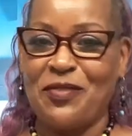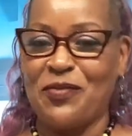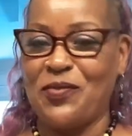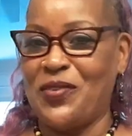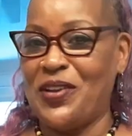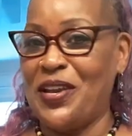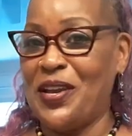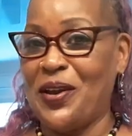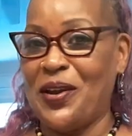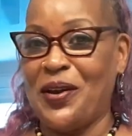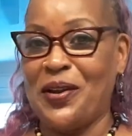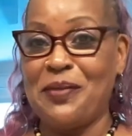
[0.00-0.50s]

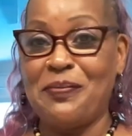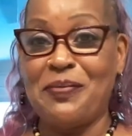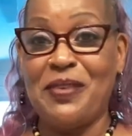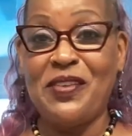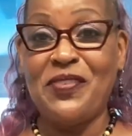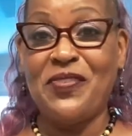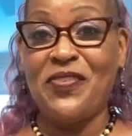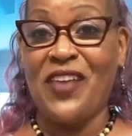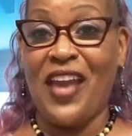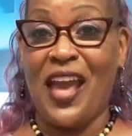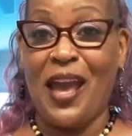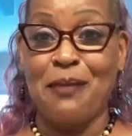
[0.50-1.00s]
we're gonna be
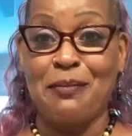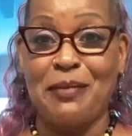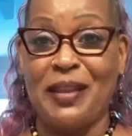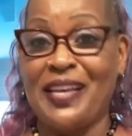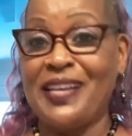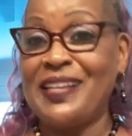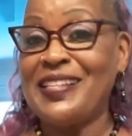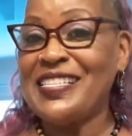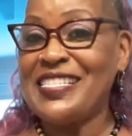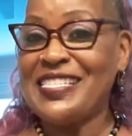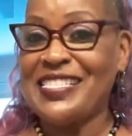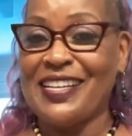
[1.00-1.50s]

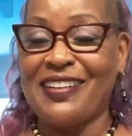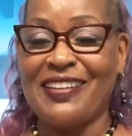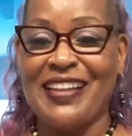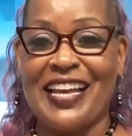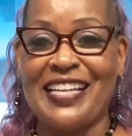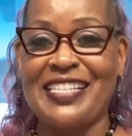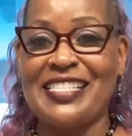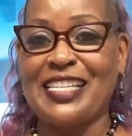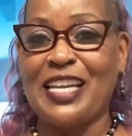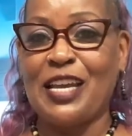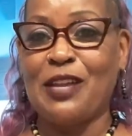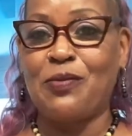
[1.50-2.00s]
family. So
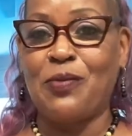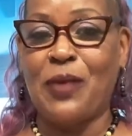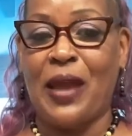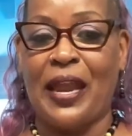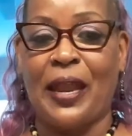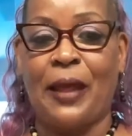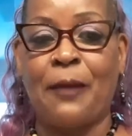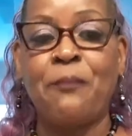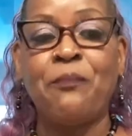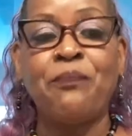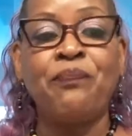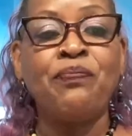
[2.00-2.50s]
let's get
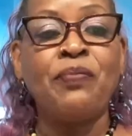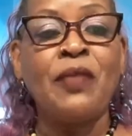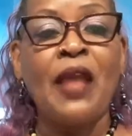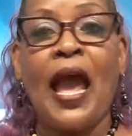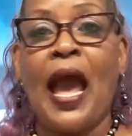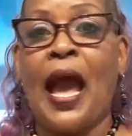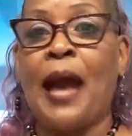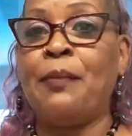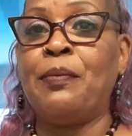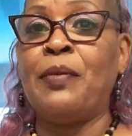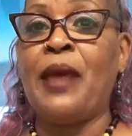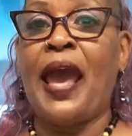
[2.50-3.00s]
ready.
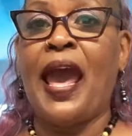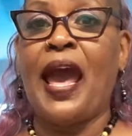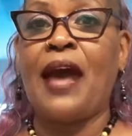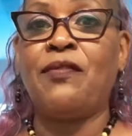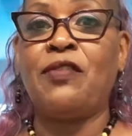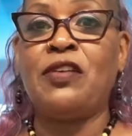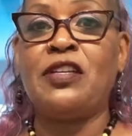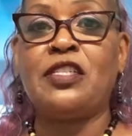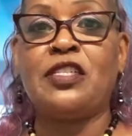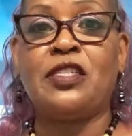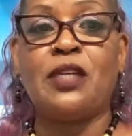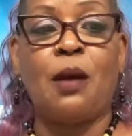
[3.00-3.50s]
I'm
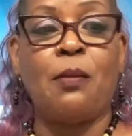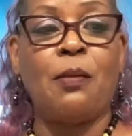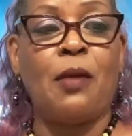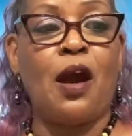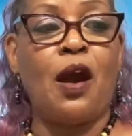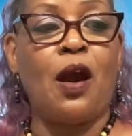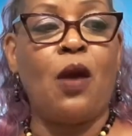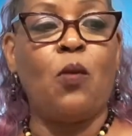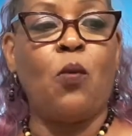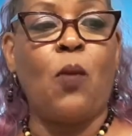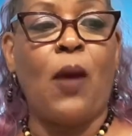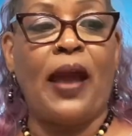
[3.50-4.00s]
having some
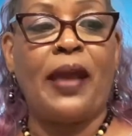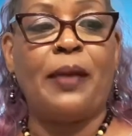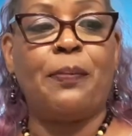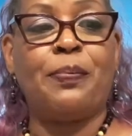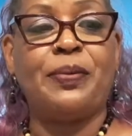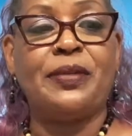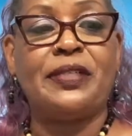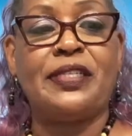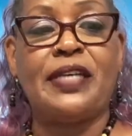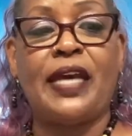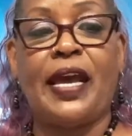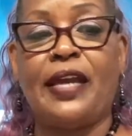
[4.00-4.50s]
white
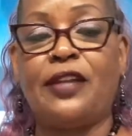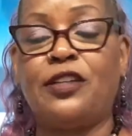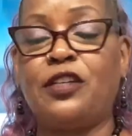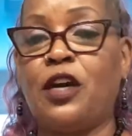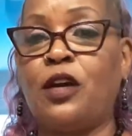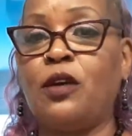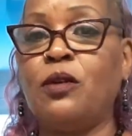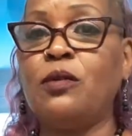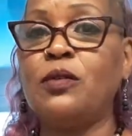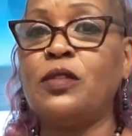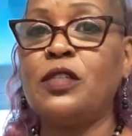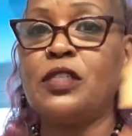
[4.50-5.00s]

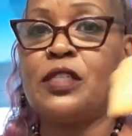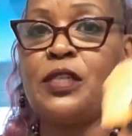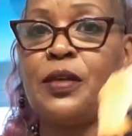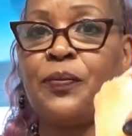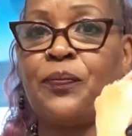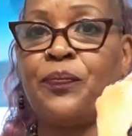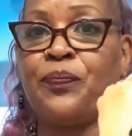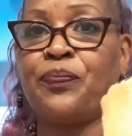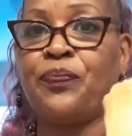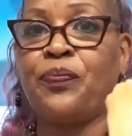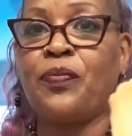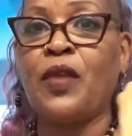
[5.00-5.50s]
potatoes,
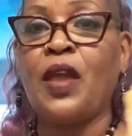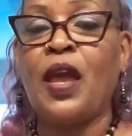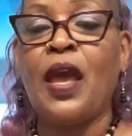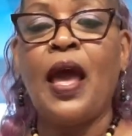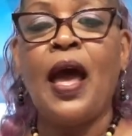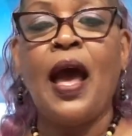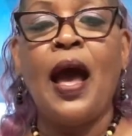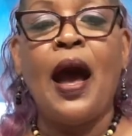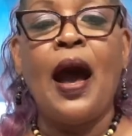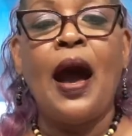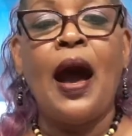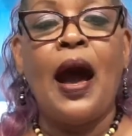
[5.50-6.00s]

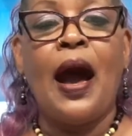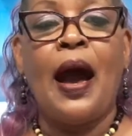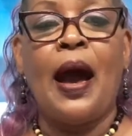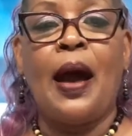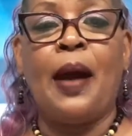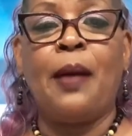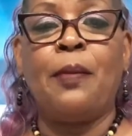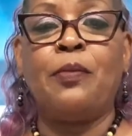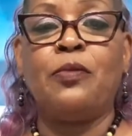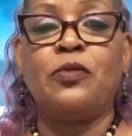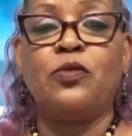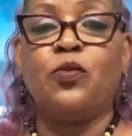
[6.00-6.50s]

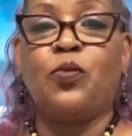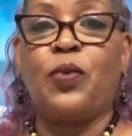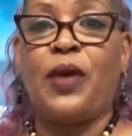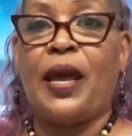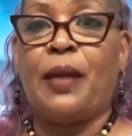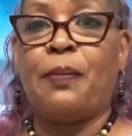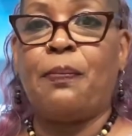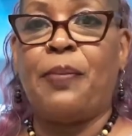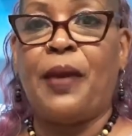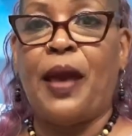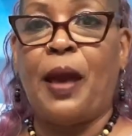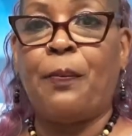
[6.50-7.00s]

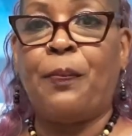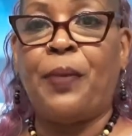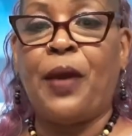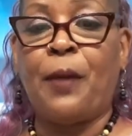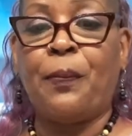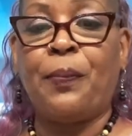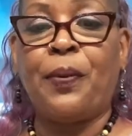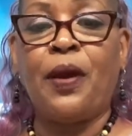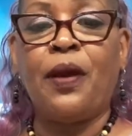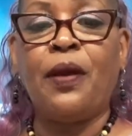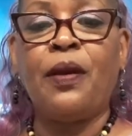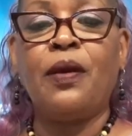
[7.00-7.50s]
red bell
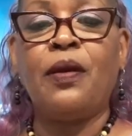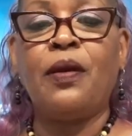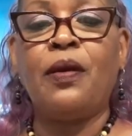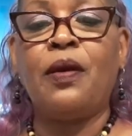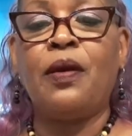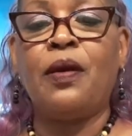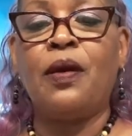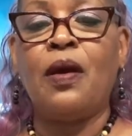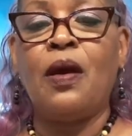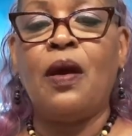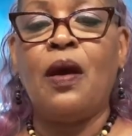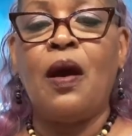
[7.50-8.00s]
pepper.
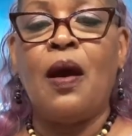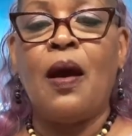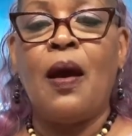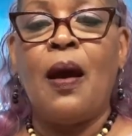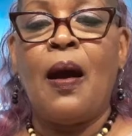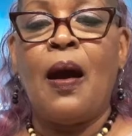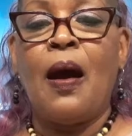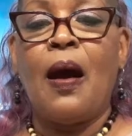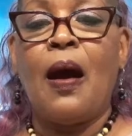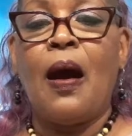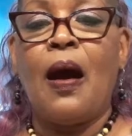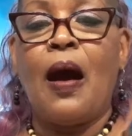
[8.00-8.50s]

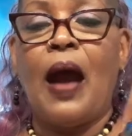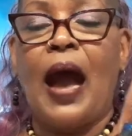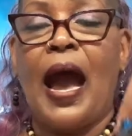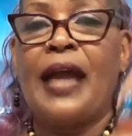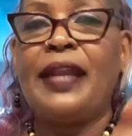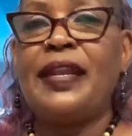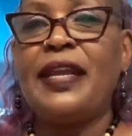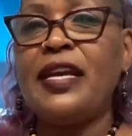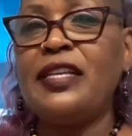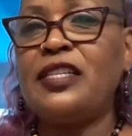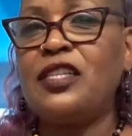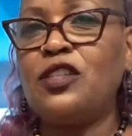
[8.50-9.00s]
I
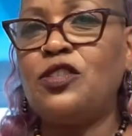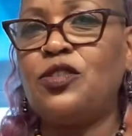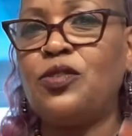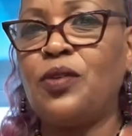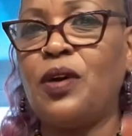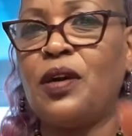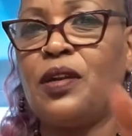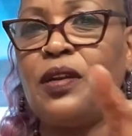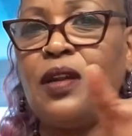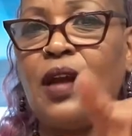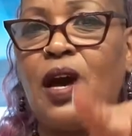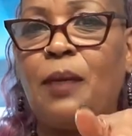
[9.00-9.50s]
need to do
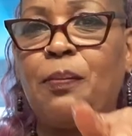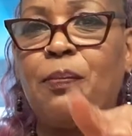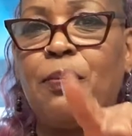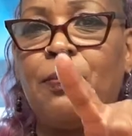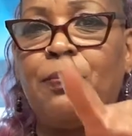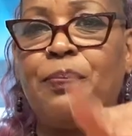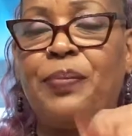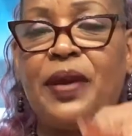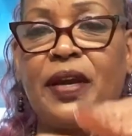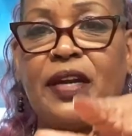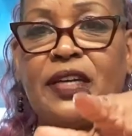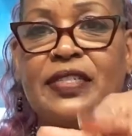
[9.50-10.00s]
a
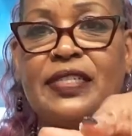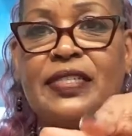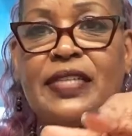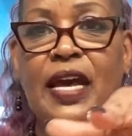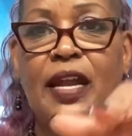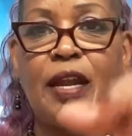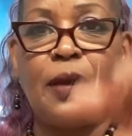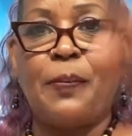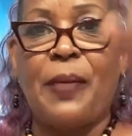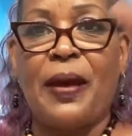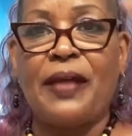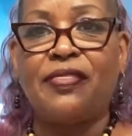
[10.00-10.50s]
bigger
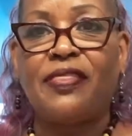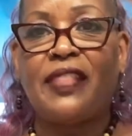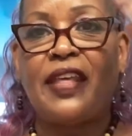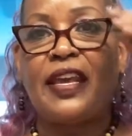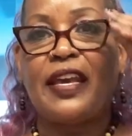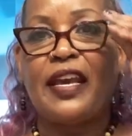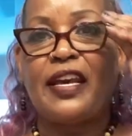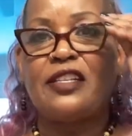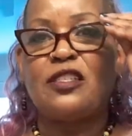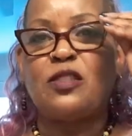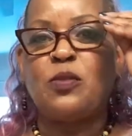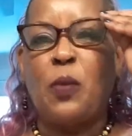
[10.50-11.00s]
setup, I
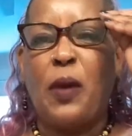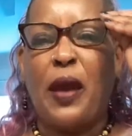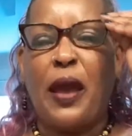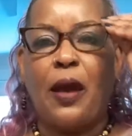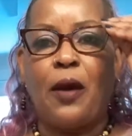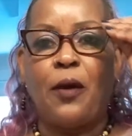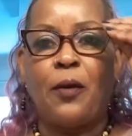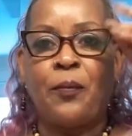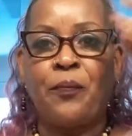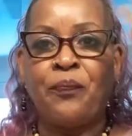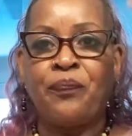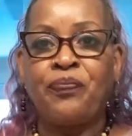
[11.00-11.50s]
think, as
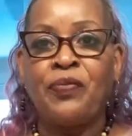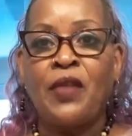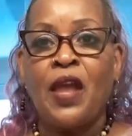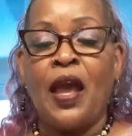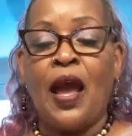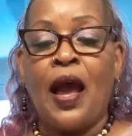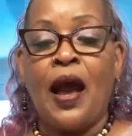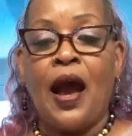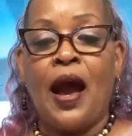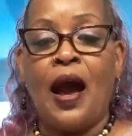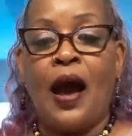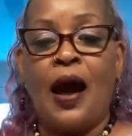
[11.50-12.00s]
well.
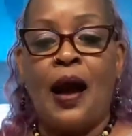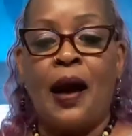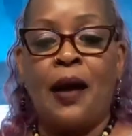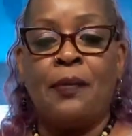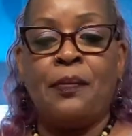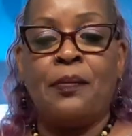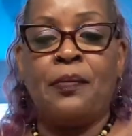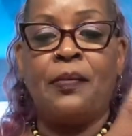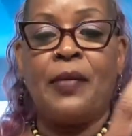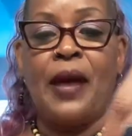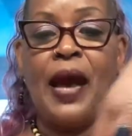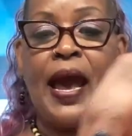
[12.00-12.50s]

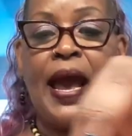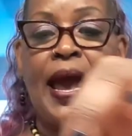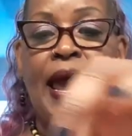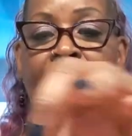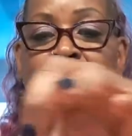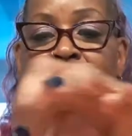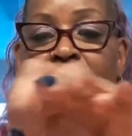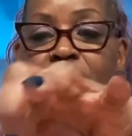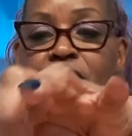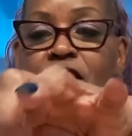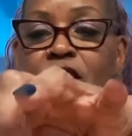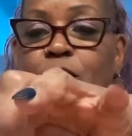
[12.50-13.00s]
I
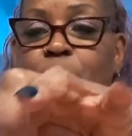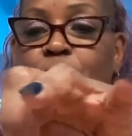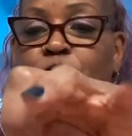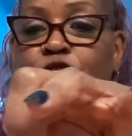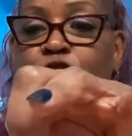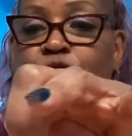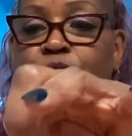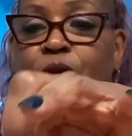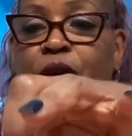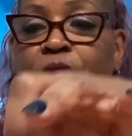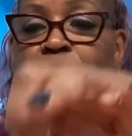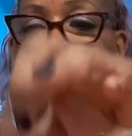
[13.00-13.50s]
have some
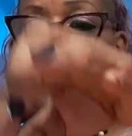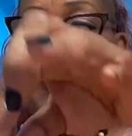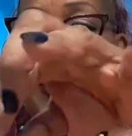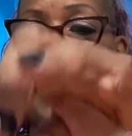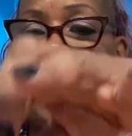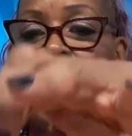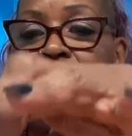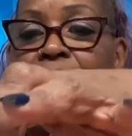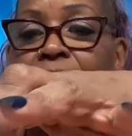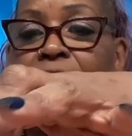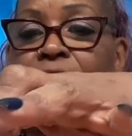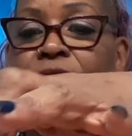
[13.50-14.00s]
shrimp, I
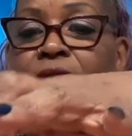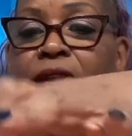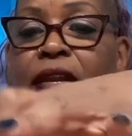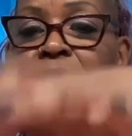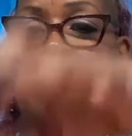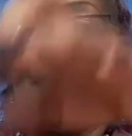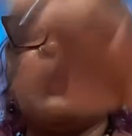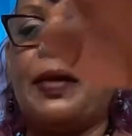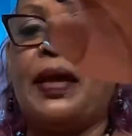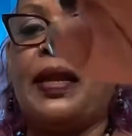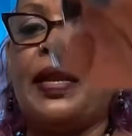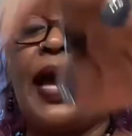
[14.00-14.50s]
have
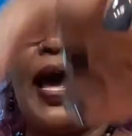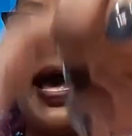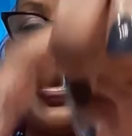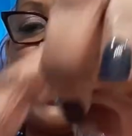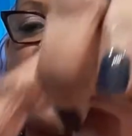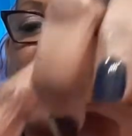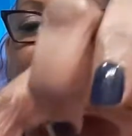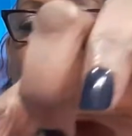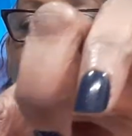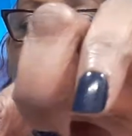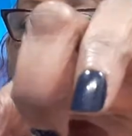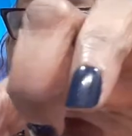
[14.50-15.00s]
lemon, I
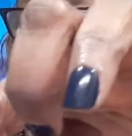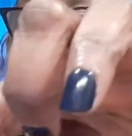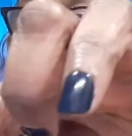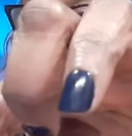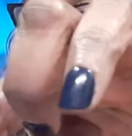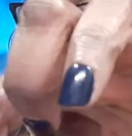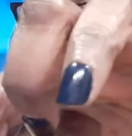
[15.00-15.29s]
have